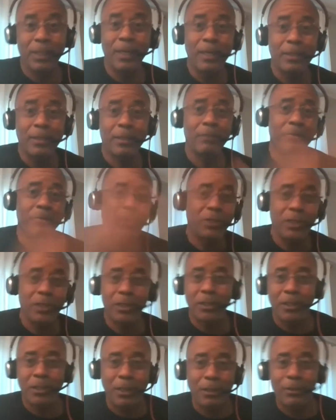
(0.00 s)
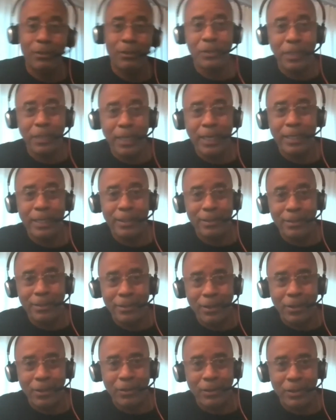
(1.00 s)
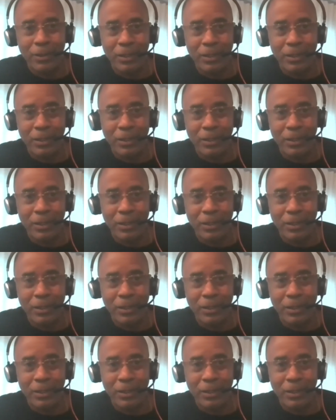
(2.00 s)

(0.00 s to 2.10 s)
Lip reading: us, it was just Uncle Ted, and then